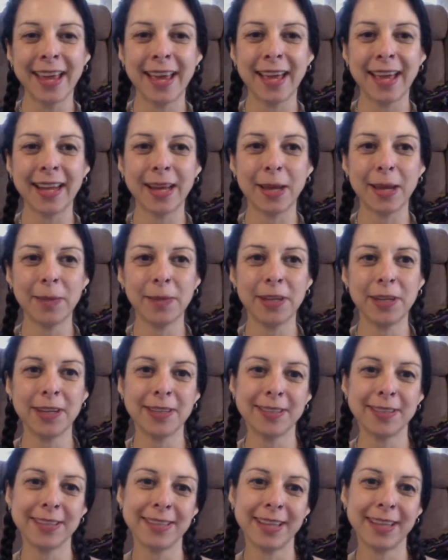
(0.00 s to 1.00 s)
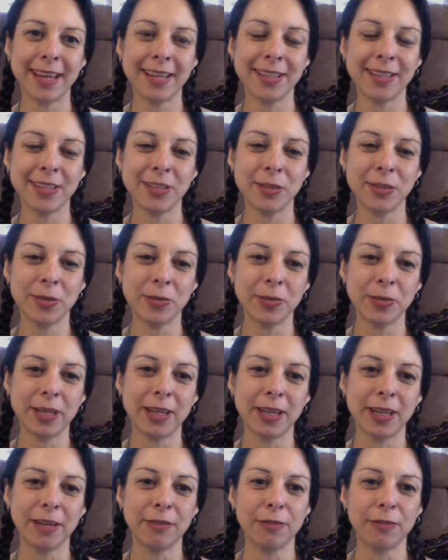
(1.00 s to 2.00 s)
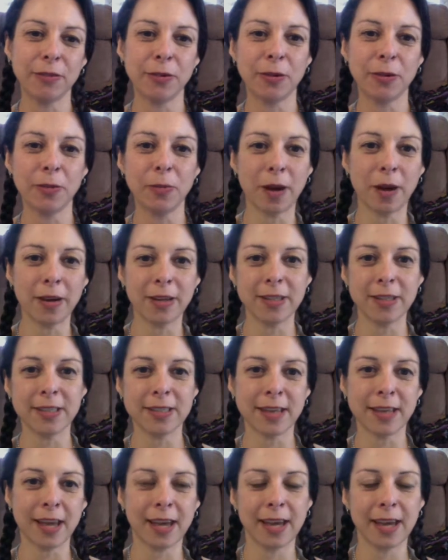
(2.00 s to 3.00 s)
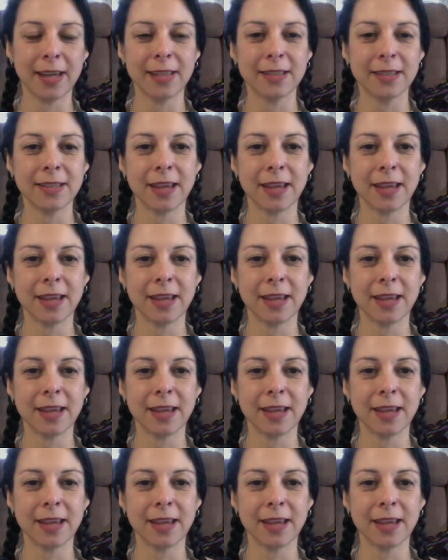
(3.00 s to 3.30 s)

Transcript: and I am here today to do a reading for water signs,